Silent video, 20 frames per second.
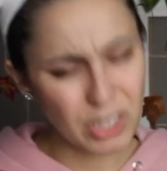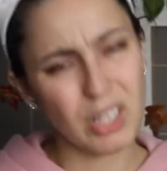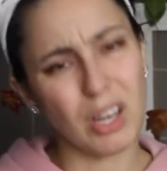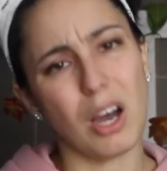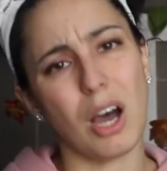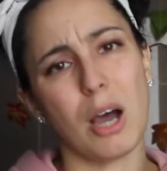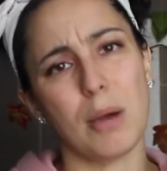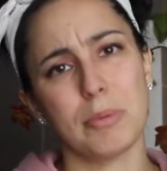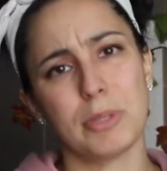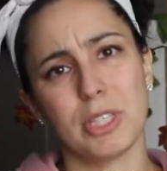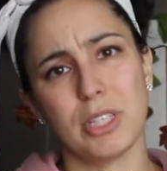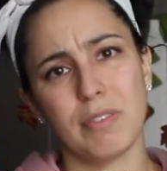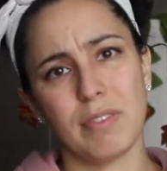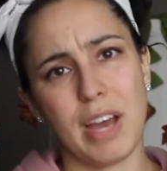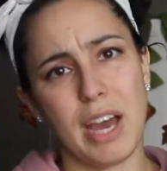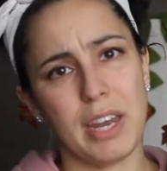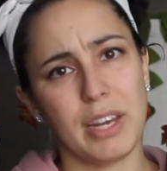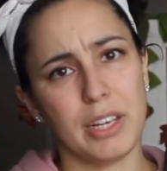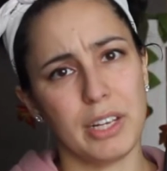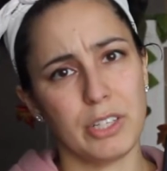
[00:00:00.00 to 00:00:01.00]
you the option of
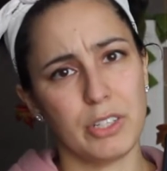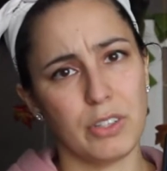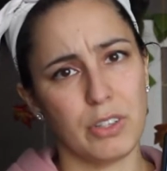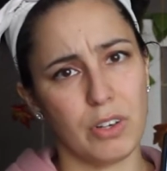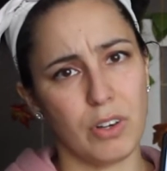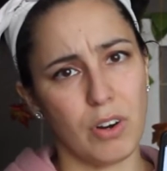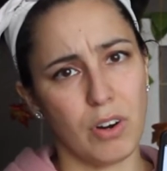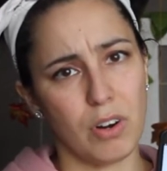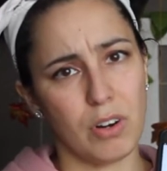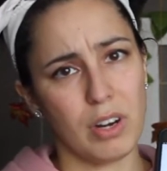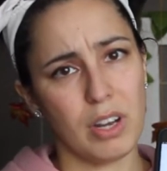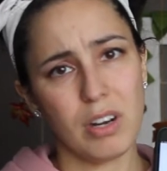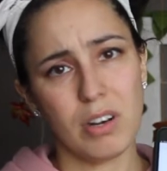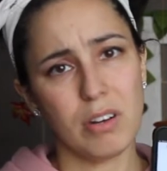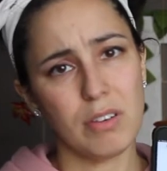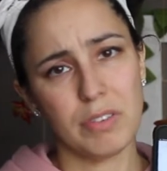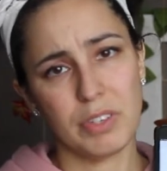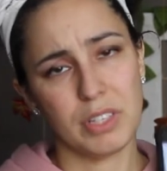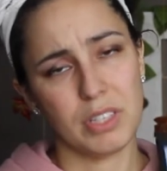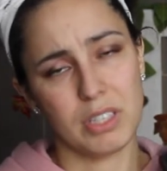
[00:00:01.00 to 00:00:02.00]
adding it to the cart. I don't
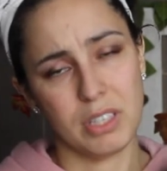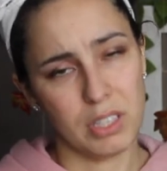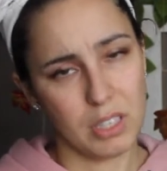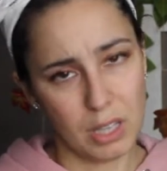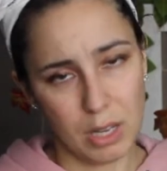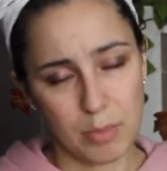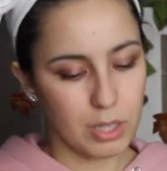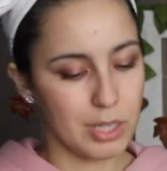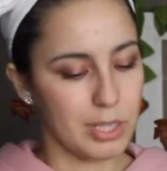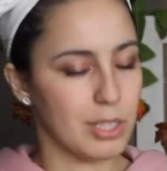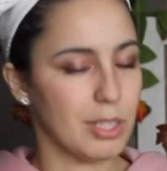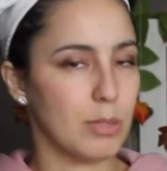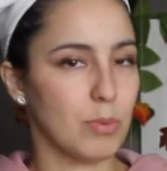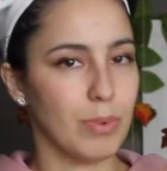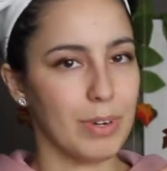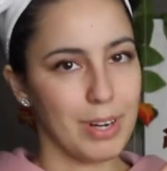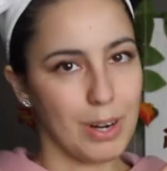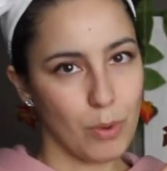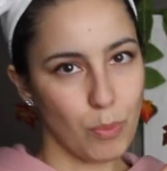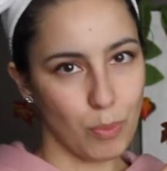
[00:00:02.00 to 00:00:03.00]
know if you could do that. This is
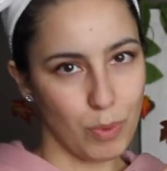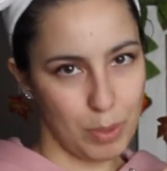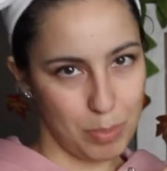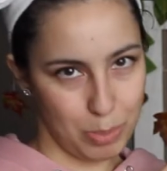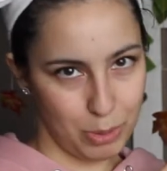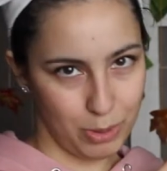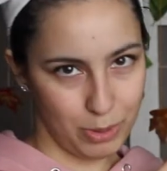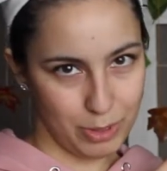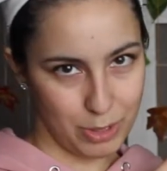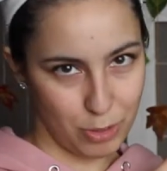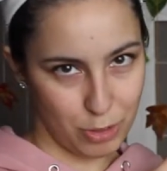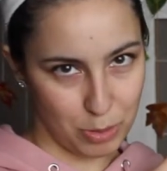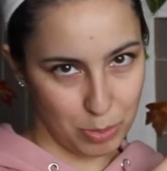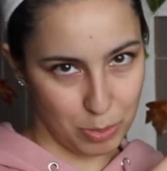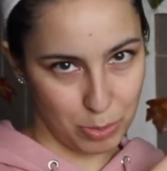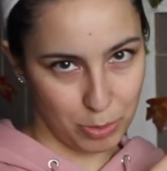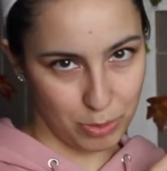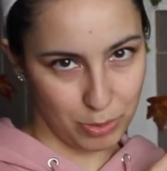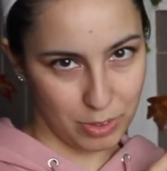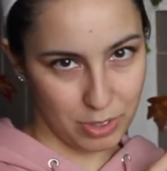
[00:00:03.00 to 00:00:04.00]
what a ripple,
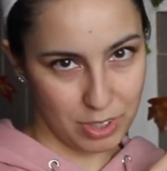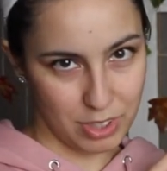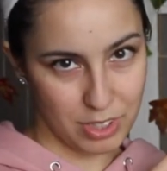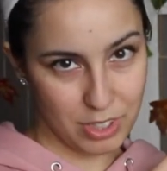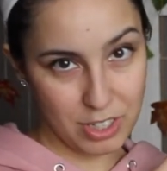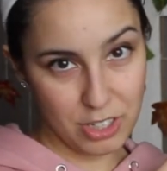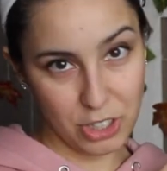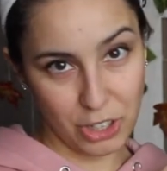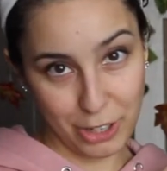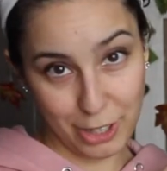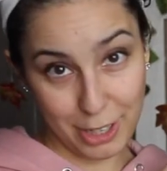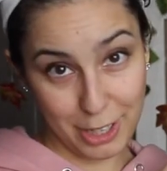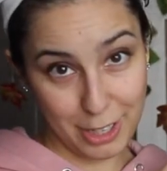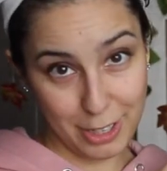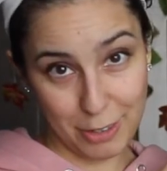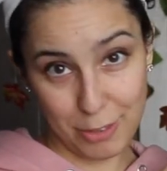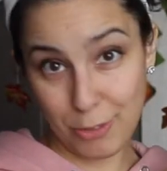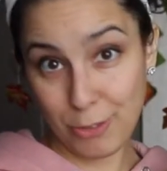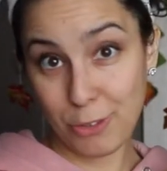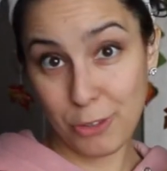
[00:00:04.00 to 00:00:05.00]
triple,
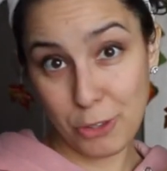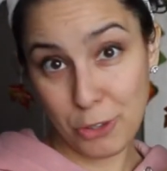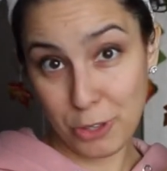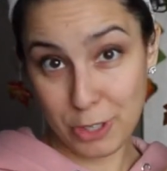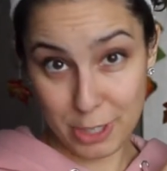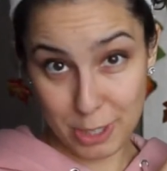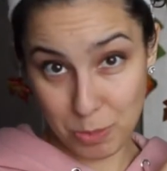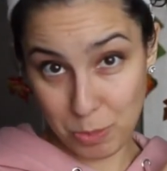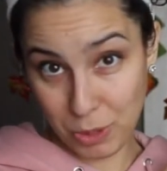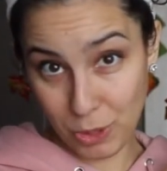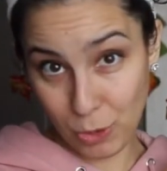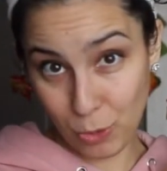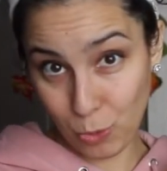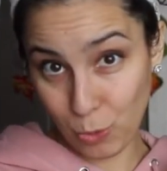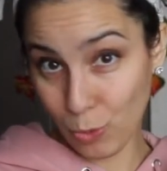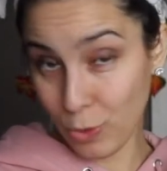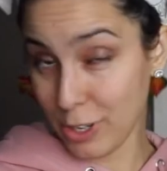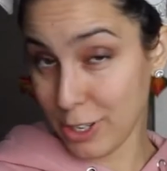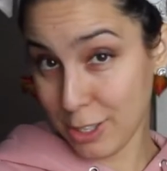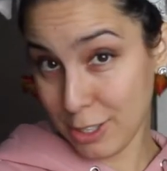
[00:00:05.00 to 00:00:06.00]
chunky, crispy
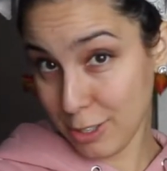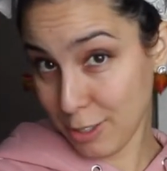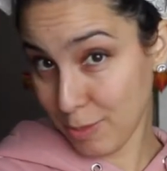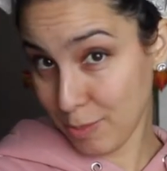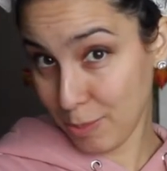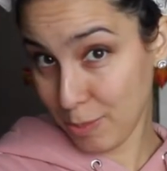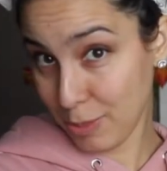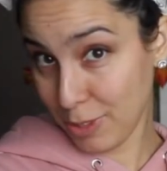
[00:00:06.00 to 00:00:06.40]
wrist.